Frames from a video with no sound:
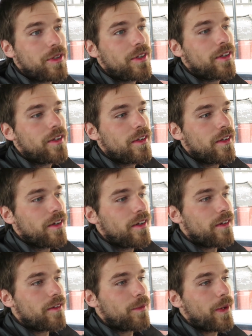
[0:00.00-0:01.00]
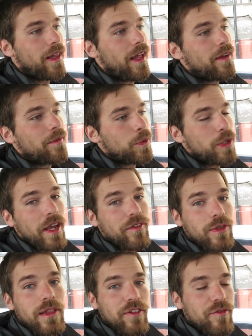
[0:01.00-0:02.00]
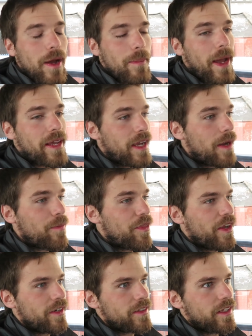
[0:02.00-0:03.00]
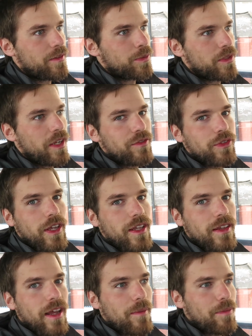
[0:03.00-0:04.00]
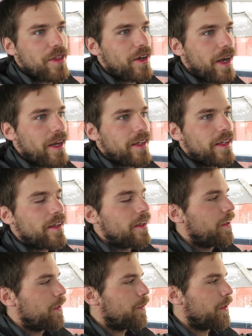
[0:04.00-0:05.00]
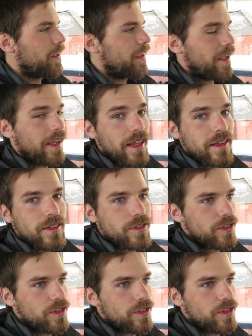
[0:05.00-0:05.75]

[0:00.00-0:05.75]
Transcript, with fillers: Uh, well, I would have to leave my bike up there, and then I would have to get up there anyway again.